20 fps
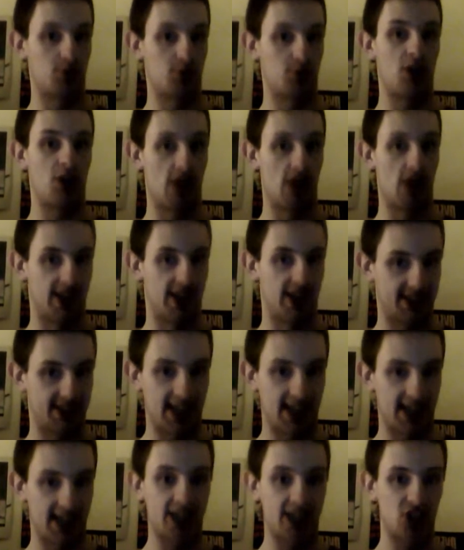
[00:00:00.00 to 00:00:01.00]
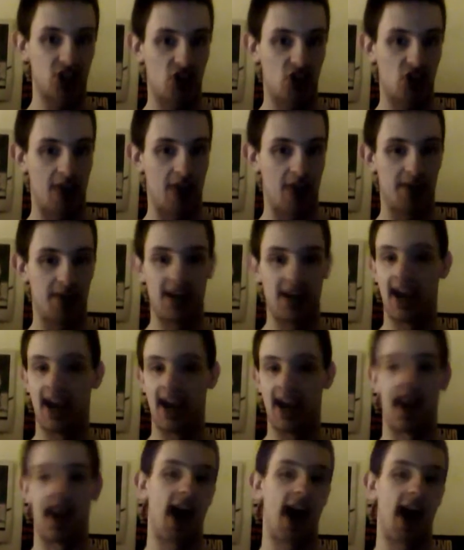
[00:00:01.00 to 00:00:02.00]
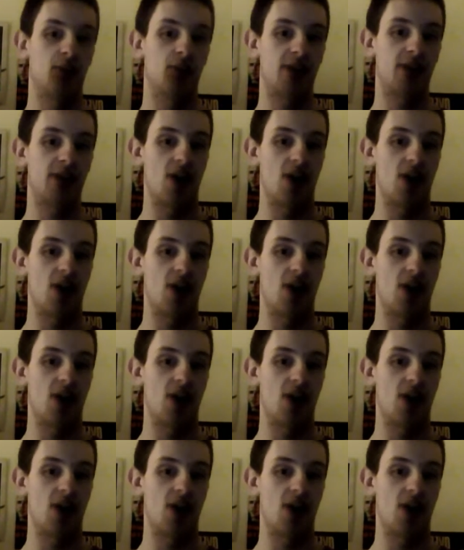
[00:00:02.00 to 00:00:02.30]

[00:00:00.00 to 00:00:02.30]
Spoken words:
We are on a sinking ship, and I don't